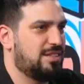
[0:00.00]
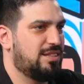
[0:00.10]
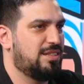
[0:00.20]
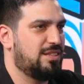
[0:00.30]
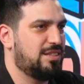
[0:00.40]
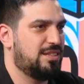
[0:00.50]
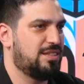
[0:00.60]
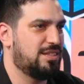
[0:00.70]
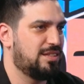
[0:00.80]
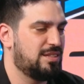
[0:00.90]

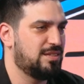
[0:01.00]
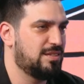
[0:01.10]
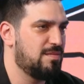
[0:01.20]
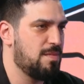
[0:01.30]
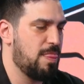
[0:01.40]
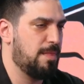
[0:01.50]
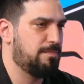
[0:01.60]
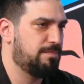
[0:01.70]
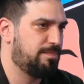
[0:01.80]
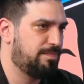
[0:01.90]

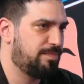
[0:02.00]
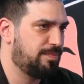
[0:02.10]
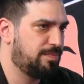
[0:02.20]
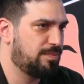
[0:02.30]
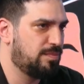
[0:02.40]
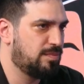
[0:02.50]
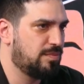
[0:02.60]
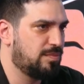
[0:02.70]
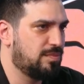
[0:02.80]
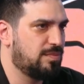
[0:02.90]

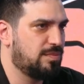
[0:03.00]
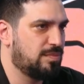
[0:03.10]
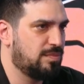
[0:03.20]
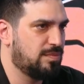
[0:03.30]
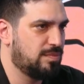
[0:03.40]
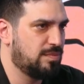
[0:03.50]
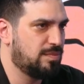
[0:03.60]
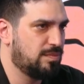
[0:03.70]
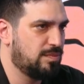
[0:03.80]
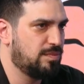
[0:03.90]

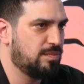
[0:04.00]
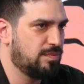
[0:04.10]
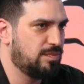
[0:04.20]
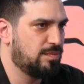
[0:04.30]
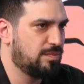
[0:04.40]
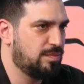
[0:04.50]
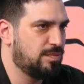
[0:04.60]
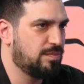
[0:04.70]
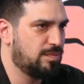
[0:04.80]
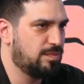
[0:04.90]
No words are spoken by the person on screen.